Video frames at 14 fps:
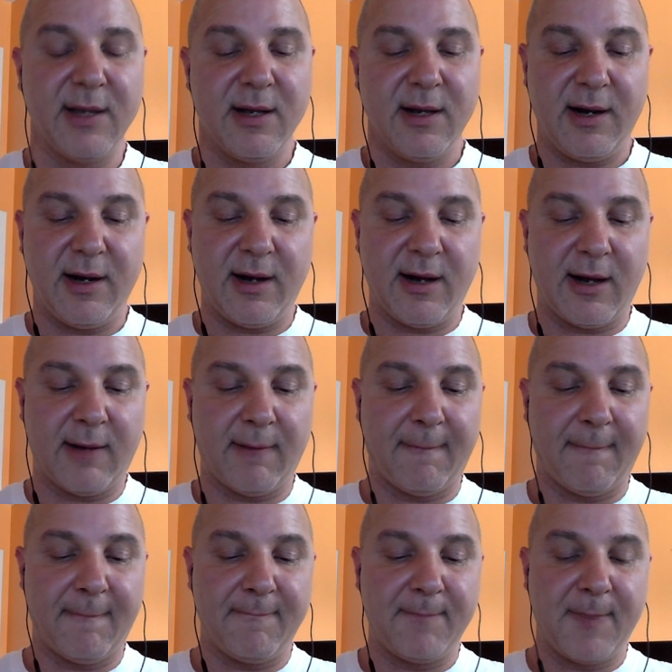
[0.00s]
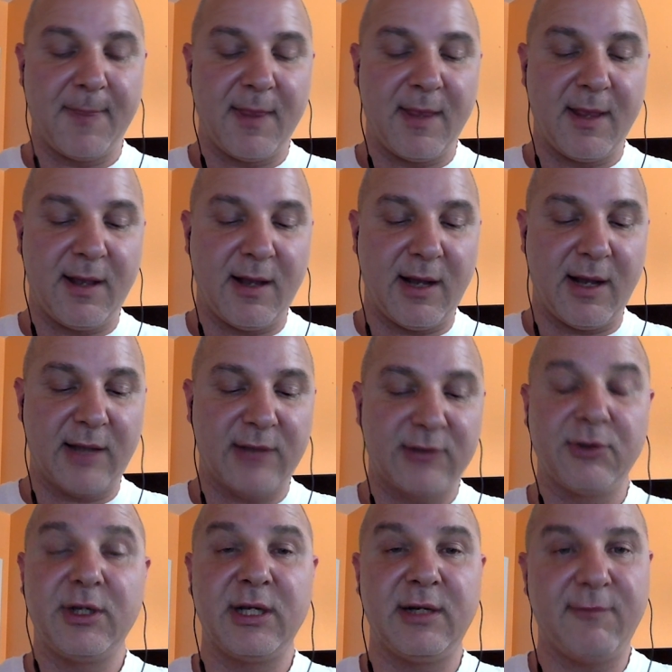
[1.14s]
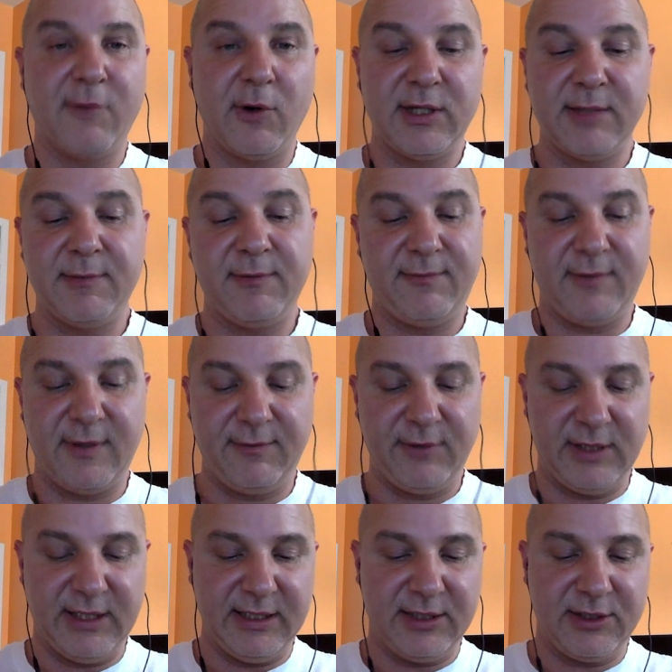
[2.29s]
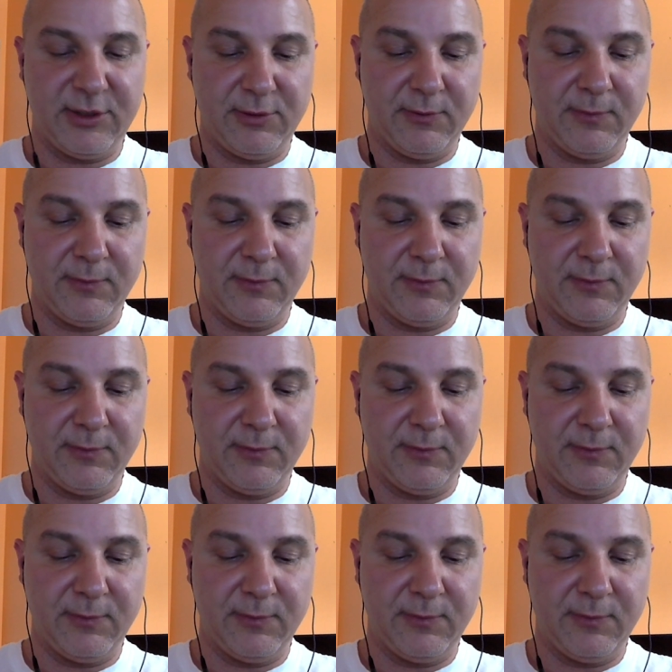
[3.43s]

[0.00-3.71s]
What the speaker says: so you can avoid them if you need to.